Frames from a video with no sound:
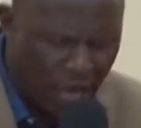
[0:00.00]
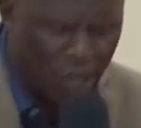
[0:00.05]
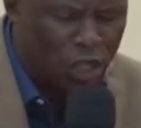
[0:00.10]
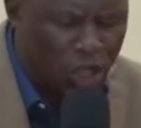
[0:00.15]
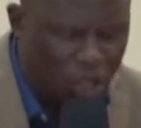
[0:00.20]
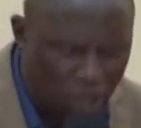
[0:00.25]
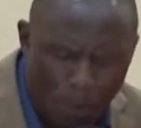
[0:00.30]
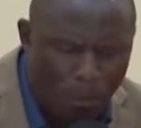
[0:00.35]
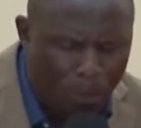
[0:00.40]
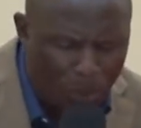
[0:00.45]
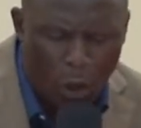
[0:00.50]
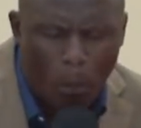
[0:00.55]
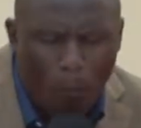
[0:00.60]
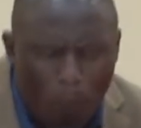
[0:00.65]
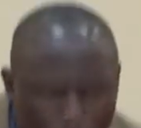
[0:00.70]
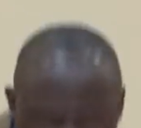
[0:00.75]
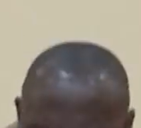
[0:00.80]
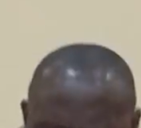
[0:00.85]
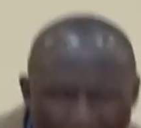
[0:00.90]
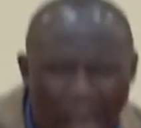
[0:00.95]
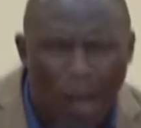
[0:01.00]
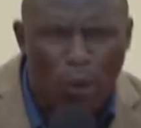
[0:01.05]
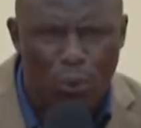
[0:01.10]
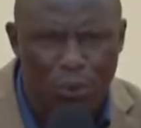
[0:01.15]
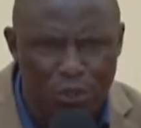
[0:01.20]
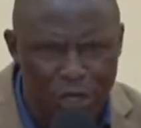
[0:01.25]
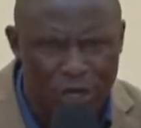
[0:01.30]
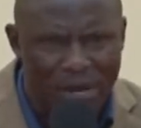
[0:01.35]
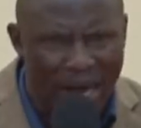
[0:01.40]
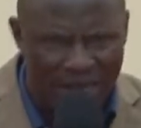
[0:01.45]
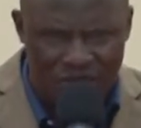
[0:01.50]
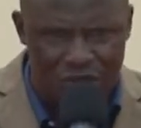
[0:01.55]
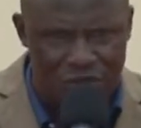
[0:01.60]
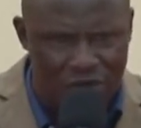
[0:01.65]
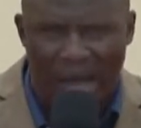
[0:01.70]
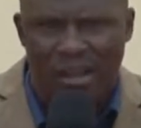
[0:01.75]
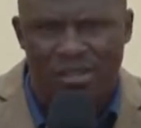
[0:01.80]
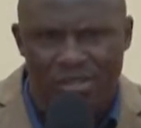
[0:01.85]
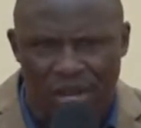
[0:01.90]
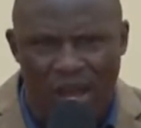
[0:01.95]
and keep you bound in a
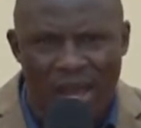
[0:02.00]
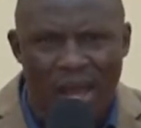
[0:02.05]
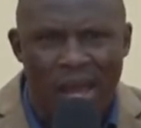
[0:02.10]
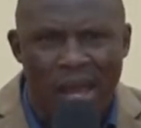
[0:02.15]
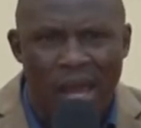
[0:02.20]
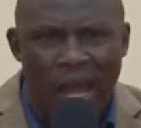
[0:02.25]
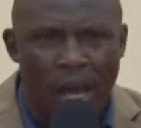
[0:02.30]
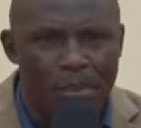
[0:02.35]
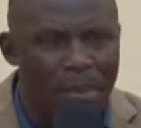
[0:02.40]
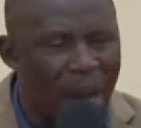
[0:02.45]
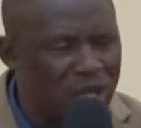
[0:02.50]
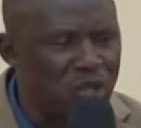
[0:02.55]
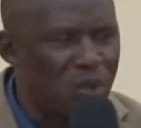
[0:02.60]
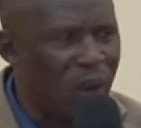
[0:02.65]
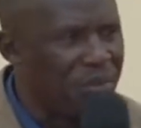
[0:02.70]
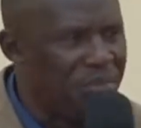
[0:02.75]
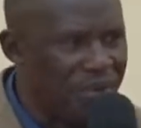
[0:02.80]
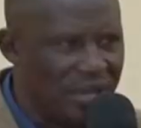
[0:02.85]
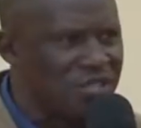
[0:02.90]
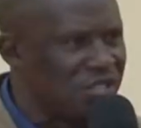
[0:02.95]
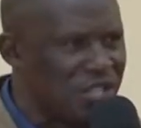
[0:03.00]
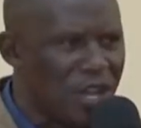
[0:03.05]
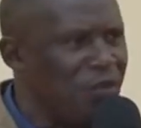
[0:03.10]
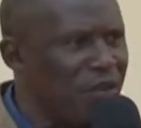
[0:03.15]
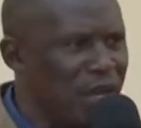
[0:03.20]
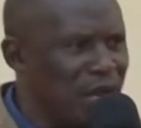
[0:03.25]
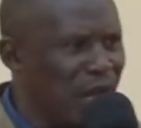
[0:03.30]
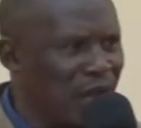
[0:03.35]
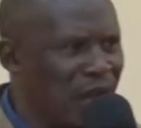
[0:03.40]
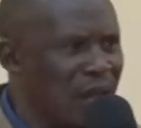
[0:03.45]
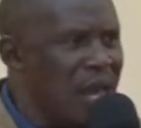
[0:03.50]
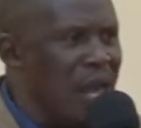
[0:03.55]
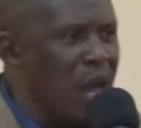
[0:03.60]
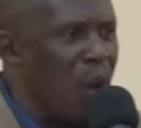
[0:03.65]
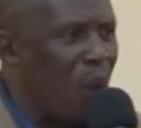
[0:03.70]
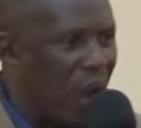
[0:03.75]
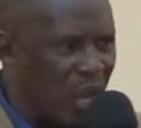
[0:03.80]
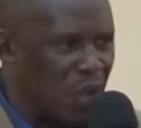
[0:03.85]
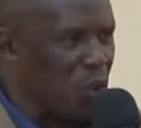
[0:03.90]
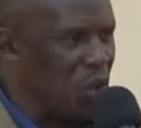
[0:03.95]
state. And that's why this evening,
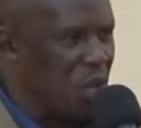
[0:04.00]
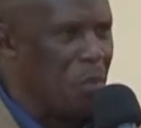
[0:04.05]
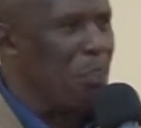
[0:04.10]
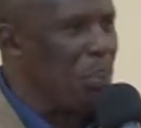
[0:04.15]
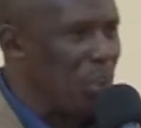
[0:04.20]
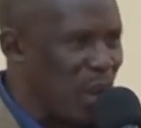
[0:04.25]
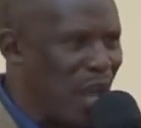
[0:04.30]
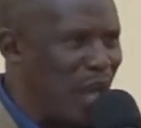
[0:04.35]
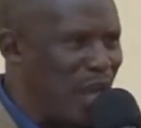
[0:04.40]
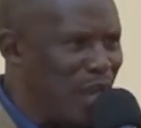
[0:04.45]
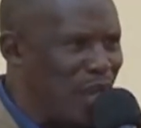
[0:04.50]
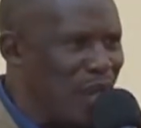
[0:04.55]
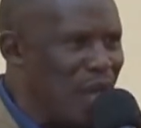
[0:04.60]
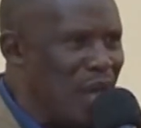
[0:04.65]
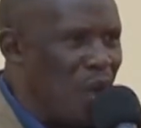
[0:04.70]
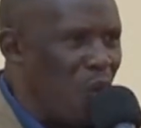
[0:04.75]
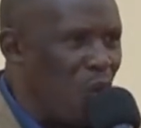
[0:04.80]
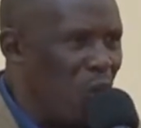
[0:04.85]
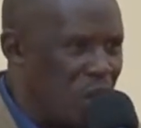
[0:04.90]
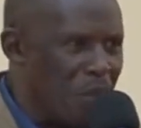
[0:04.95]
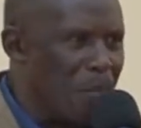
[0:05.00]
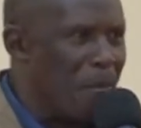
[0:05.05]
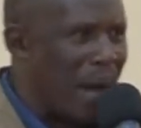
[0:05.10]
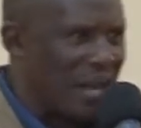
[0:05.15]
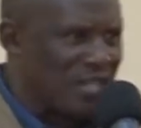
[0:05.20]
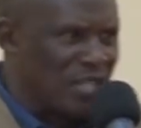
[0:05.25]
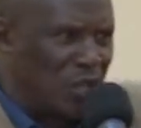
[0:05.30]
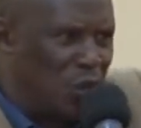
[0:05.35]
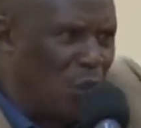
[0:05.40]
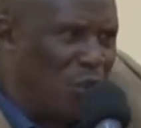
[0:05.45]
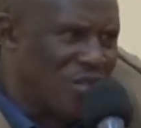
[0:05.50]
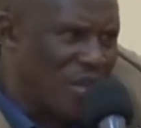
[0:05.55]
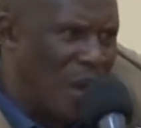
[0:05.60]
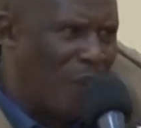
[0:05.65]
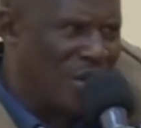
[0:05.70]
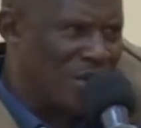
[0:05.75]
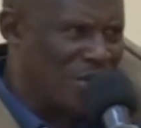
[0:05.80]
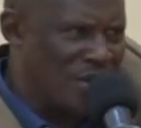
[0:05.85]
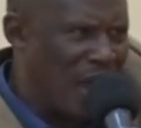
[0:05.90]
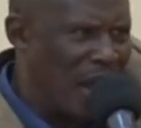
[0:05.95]
when we pray, we must lose
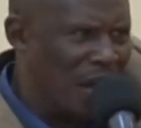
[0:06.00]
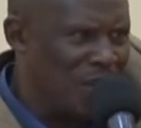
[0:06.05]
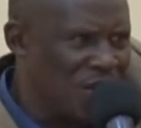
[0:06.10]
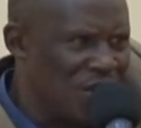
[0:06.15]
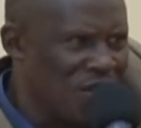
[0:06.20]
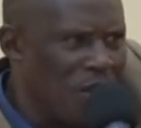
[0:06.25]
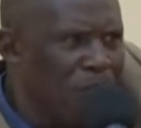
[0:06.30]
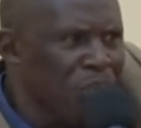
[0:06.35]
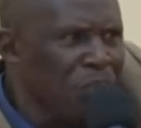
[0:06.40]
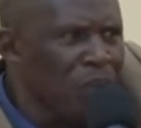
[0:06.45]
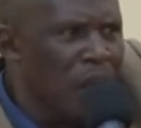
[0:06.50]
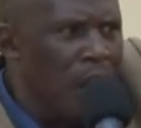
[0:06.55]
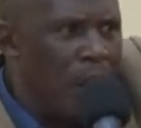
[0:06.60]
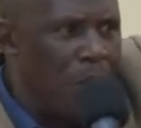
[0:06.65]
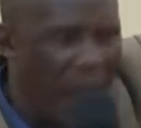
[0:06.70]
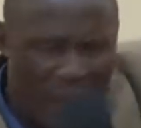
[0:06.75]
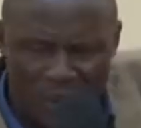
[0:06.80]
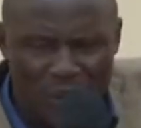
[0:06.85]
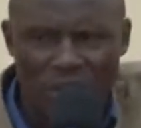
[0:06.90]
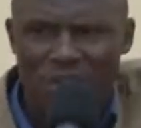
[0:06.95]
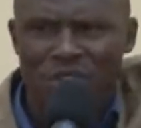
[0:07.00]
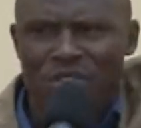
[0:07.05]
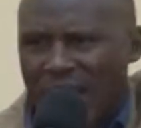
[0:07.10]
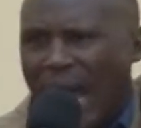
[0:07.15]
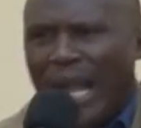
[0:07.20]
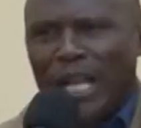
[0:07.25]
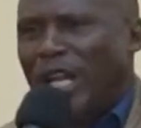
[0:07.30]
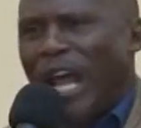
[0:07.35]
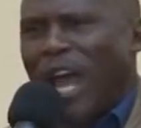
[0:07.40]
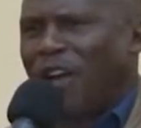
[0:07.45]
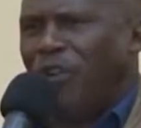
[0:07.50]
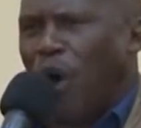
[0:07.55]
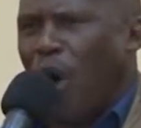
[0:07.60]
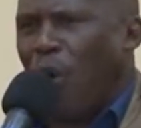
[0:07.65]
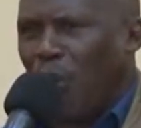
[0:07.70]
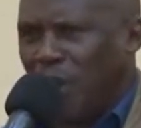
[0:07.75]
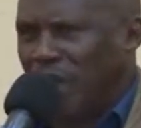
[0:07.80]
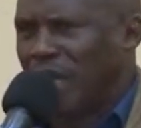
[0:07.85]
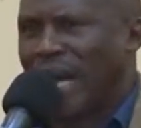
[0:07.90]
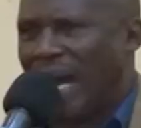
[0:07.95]
ourselves. There is a level
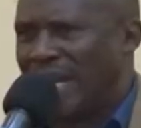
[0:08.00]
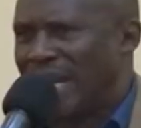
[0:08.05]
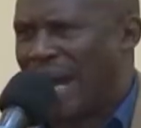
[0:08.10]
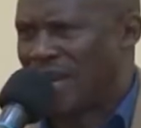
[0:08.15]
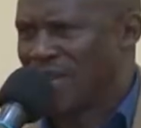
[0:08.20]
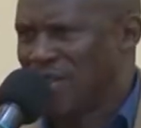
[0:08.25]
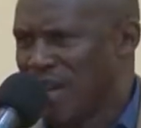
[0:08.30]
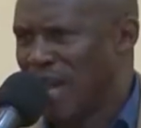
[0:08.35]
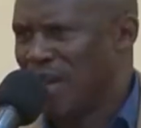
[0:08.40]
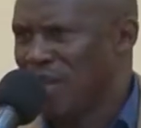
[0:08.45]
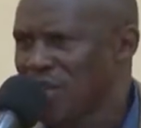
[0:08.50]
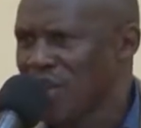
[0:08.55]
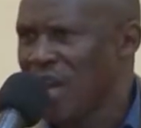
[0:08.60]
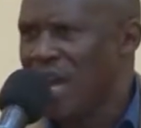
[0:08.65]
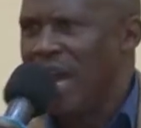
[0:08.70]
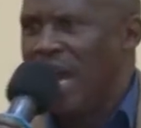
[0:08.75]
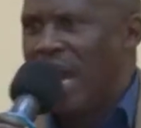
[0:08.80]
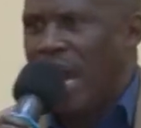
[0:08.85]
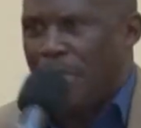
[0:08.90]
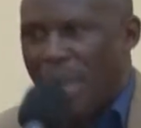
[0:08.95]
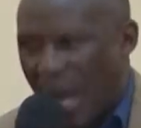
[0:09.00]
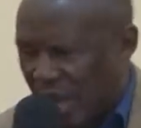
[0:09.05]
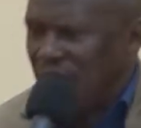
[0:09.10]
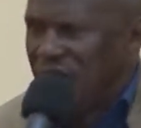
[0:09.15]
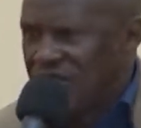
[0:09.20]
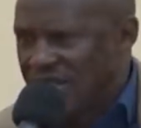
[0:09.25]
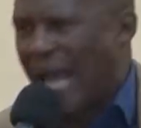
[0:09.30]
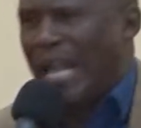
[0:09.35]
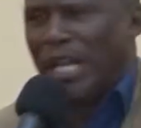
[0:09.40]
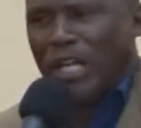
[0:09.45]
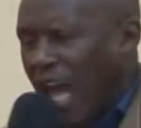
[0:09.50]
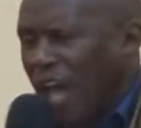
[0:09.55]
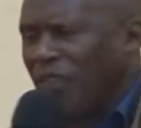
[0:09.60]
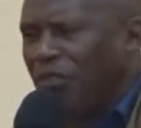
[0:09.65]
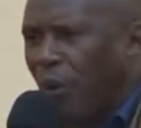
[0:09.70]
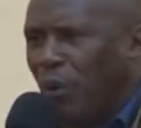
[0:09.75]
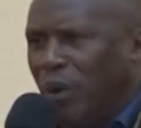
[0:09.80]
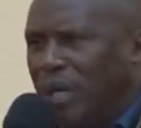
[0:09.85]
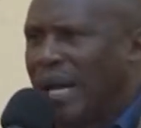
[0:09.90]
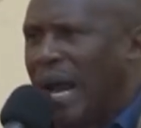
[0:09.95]
we can access. There is a
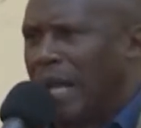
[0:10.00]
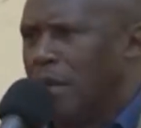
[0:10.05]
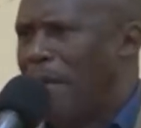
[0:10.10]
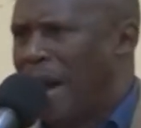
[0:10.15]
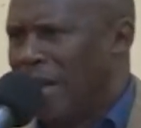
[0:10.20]
level we can